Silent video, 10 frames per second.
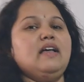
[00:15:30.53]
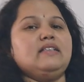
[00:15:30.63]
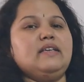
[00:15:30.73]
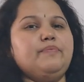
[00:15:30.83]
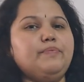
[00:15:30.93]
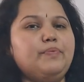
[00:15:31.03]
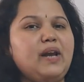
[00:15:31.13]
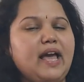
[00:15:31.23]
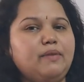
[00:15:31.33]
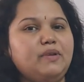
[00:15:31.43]
Simple
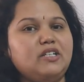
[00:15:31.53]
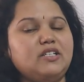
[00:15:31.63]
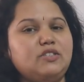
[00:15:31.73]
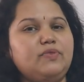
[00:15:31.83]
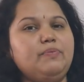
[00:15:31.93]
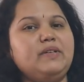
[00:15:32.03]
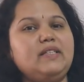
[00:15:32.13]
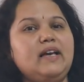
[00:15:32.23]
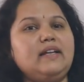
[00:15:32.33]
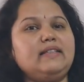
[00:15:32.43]
animations will be
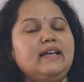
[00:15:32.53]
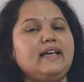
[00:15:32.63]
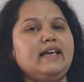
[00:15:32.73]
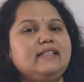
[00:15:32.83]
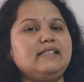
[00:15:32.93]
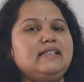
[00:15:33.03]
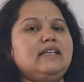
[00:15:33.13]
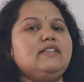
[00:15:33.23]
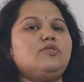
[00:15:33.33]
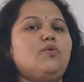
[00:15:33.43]
there. They can
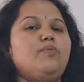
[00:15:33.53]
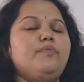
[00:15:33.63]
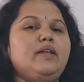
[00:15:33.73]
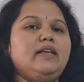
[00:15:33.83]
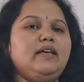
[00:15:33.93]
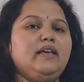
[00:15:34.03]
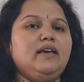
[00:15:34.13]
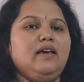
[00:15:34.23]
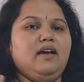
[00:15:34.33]
see so many